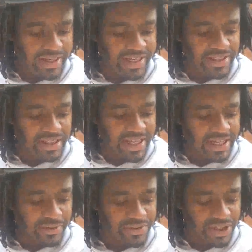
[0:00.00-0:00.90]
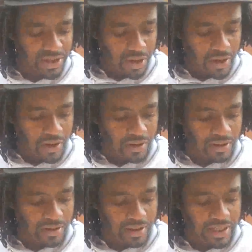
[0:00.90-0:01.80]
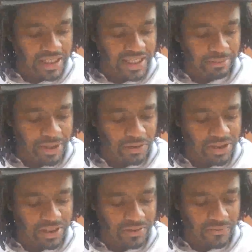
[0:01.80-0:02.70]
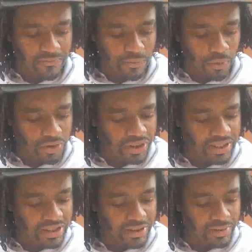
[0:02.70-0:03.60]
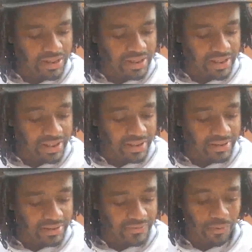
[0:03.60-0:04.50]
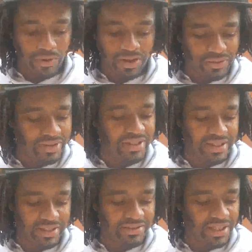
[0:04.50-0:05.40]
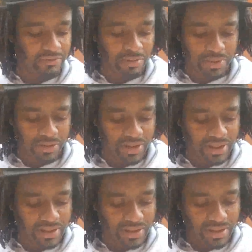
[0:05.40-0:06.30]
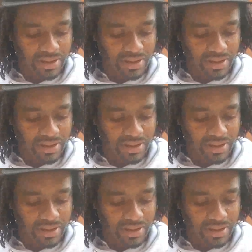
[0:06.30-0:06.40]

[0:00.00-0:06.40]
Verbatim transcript: In the land of Shinar, and they built it 43 years. 43 years they were building it.